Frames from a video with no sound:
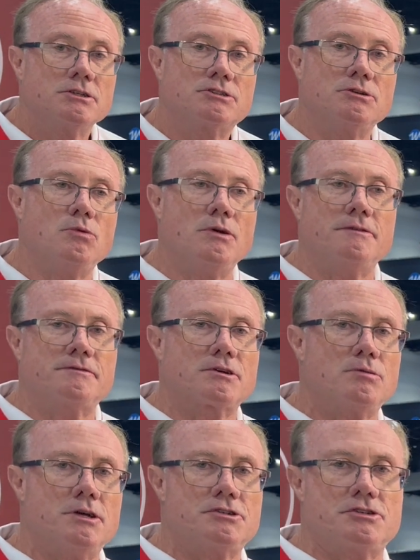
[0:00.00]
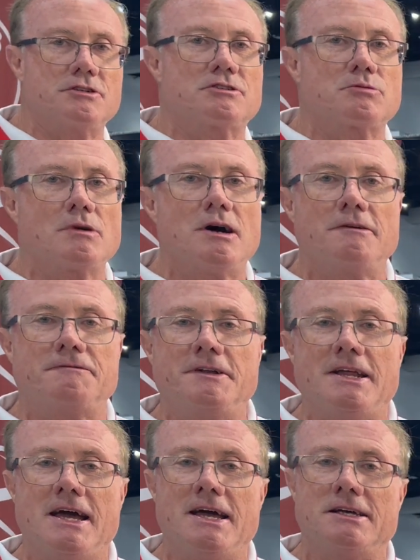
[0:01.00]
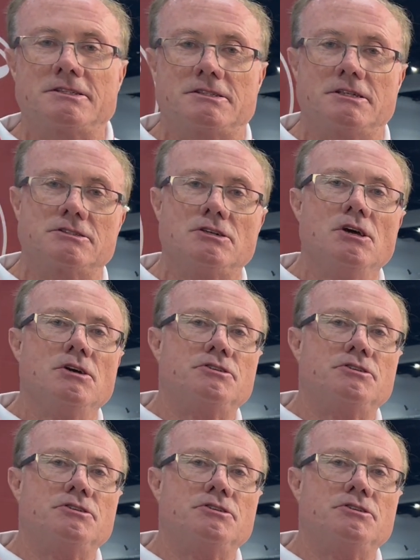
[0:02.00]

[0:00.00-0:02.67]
So one of the questions we're often asked is,